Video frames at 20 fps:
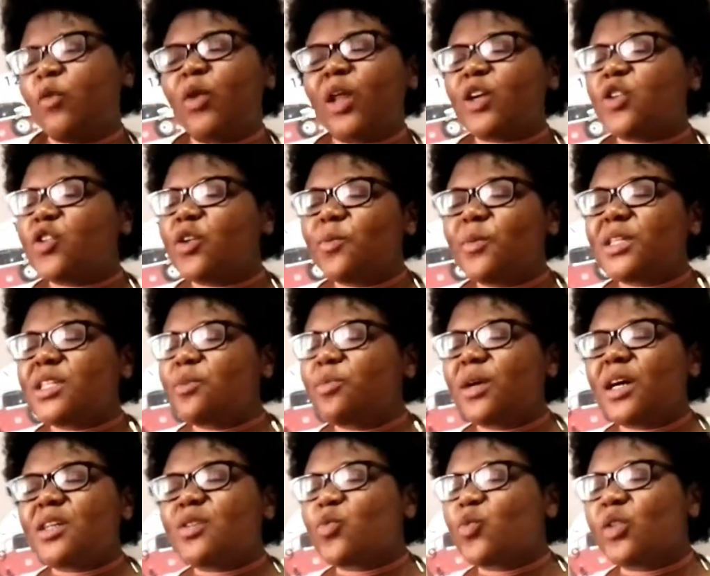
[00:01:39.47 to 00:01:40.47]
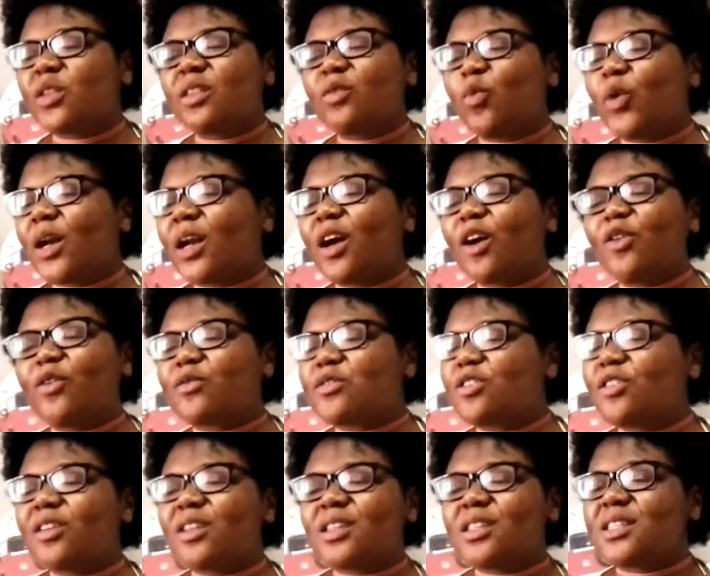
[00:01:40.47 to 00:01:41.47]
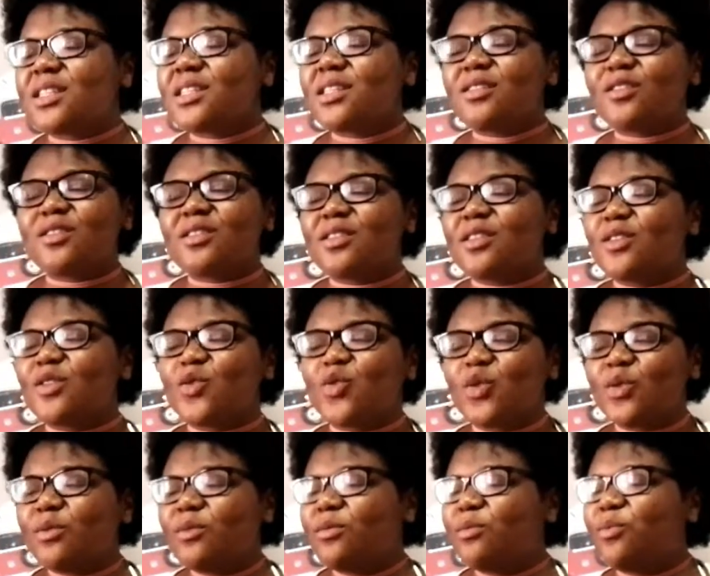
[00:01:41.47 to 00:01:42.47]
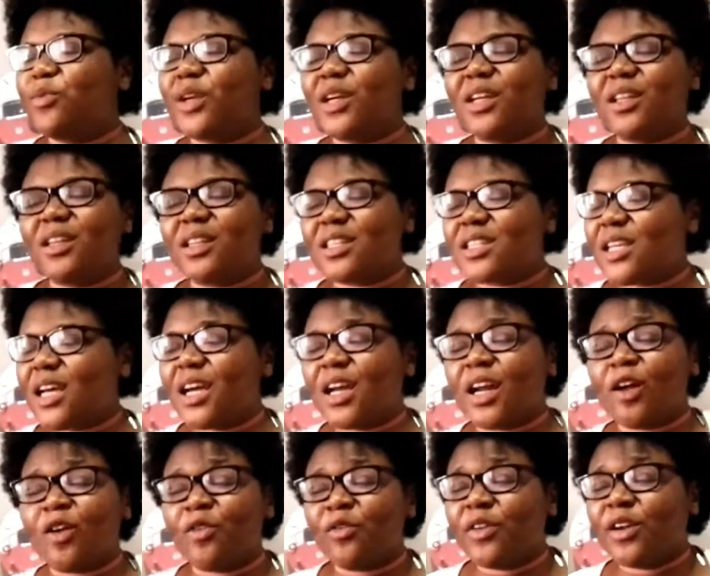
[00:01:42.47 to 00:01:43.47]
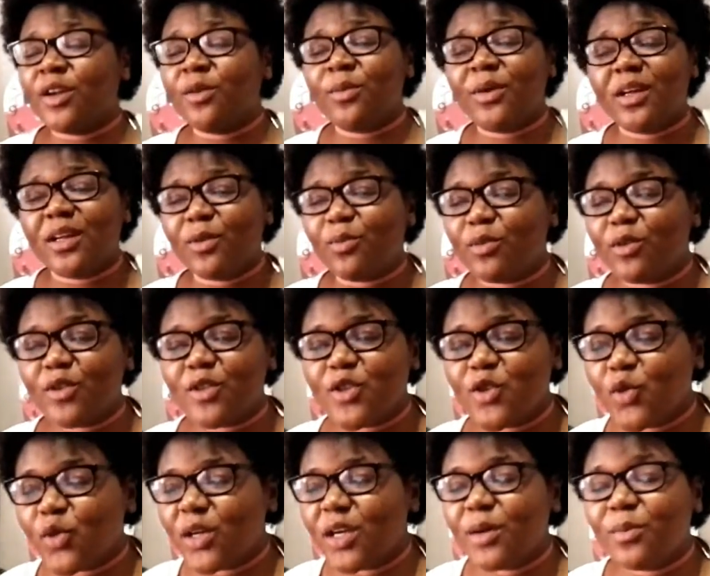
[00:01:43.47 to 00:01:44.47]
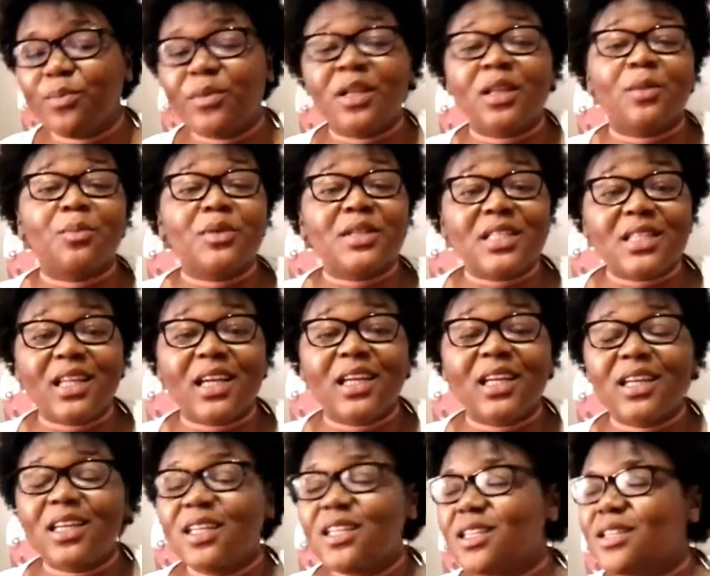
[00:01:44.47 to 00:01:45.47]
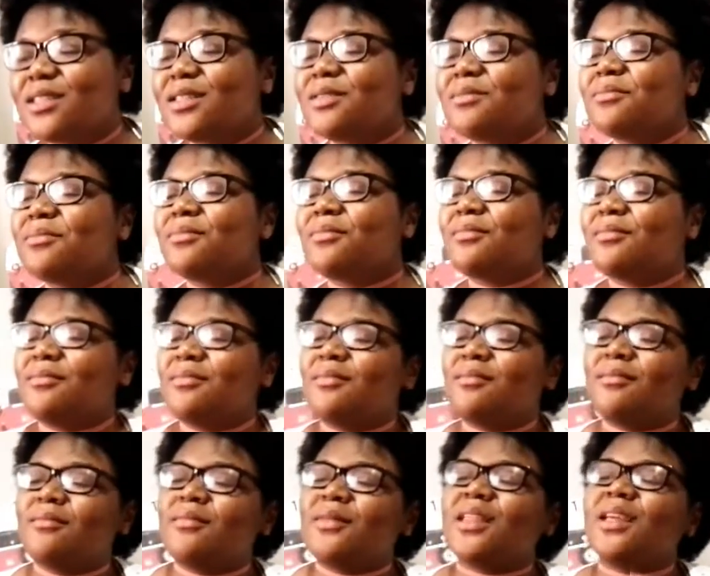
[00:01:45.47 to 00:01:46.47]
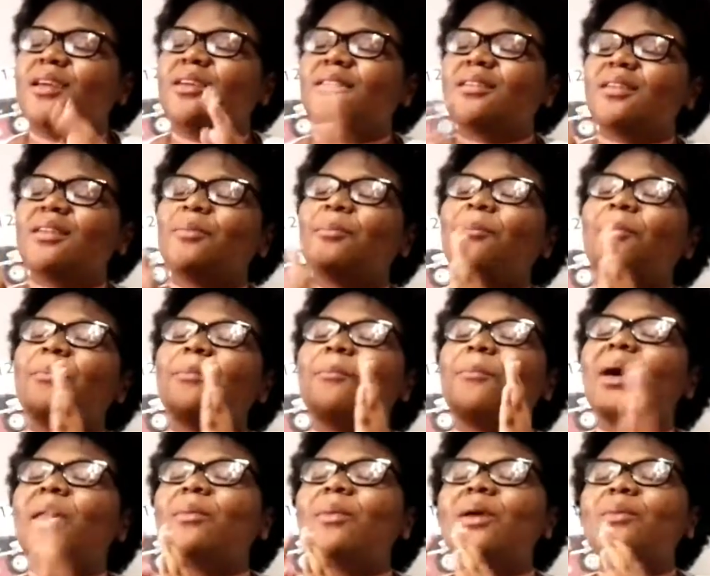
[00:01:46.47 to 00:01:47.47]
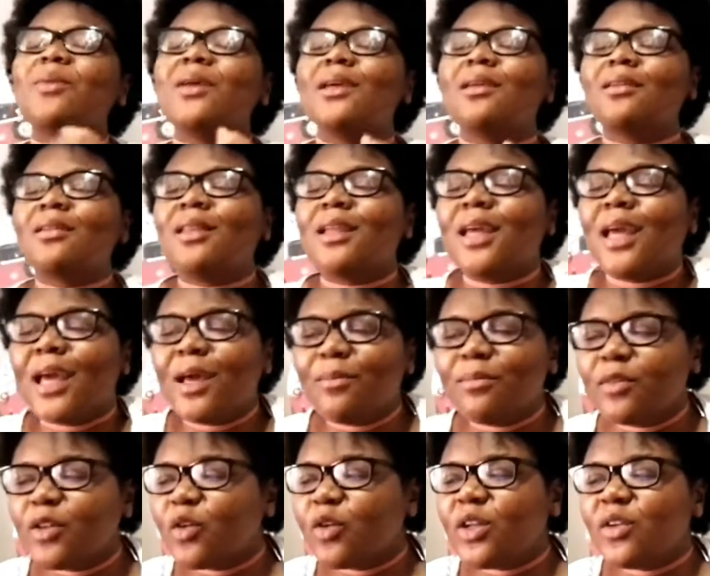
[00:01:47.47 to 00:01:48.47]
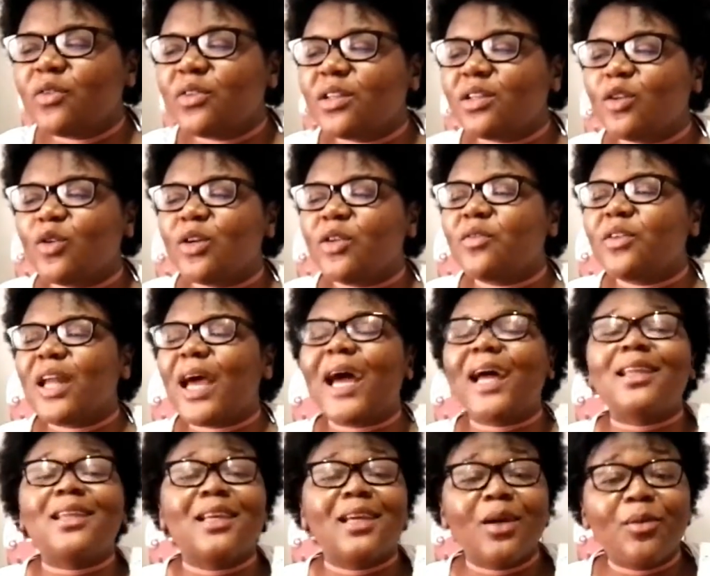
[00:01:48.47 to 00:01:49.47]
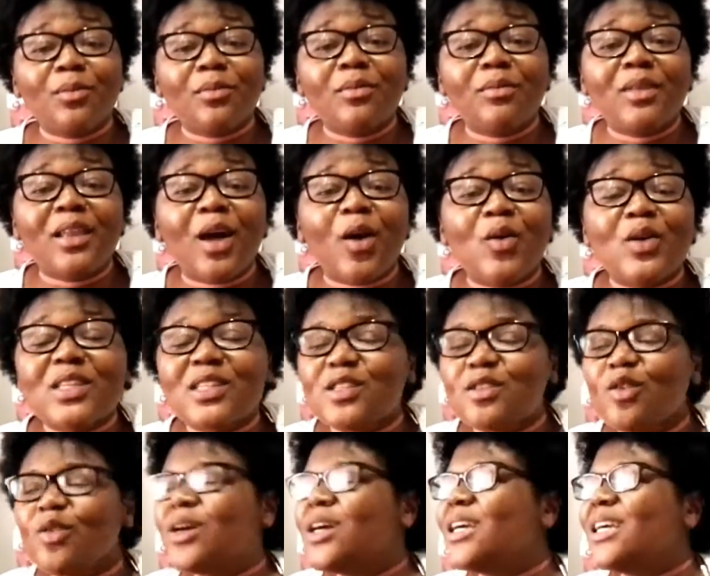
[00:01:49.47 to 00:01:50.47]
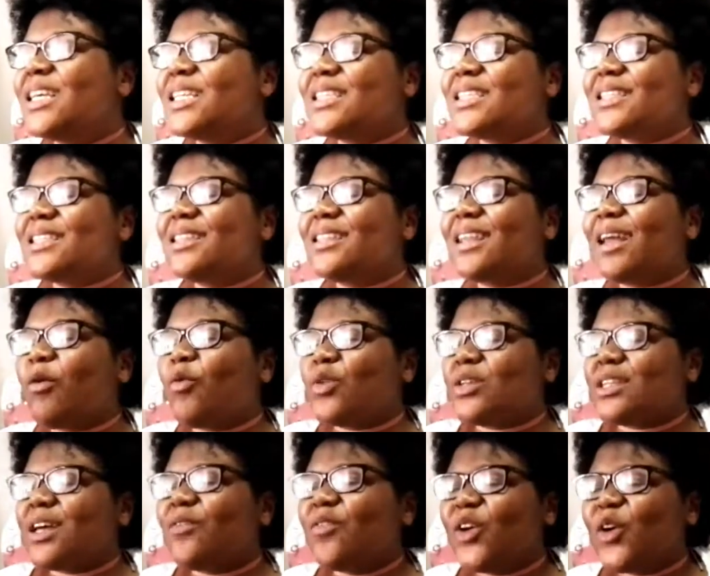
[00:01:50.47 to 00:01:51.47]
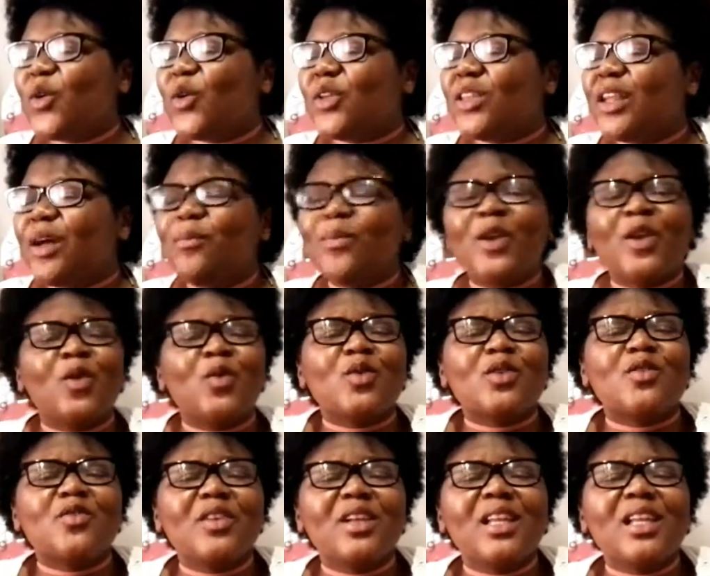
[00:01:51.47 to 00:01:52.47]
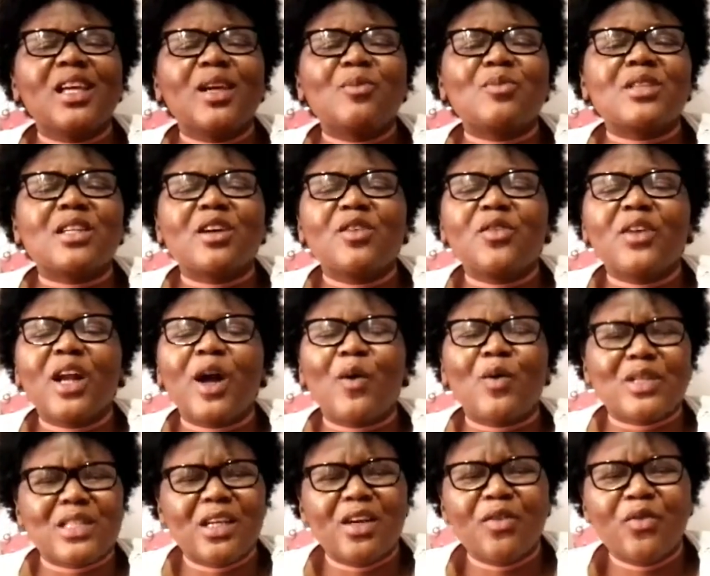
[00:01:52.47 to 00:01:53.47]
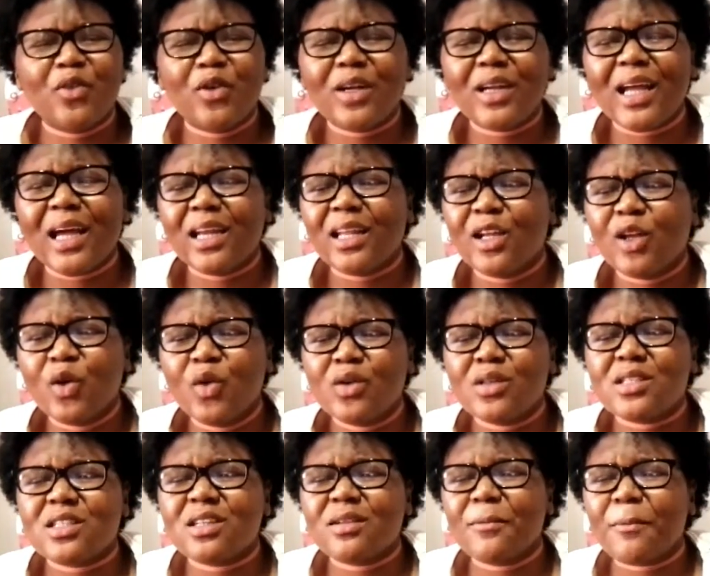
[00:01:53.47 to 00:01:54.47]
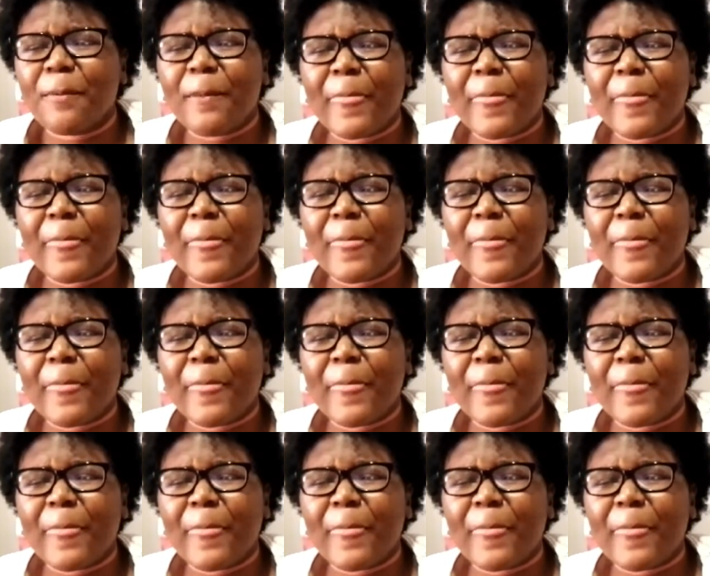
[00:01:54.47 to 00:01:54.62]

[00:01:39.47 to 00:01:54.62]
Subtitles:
Well, I shouldn't be surprised with what kind of song this is. This would bring the side out of anybody, because Yugyeom being the person that he is. My baby killed the game. Don't even add him. That was so, he just was having a good time and he was feeling himself and I was here for it, and he looks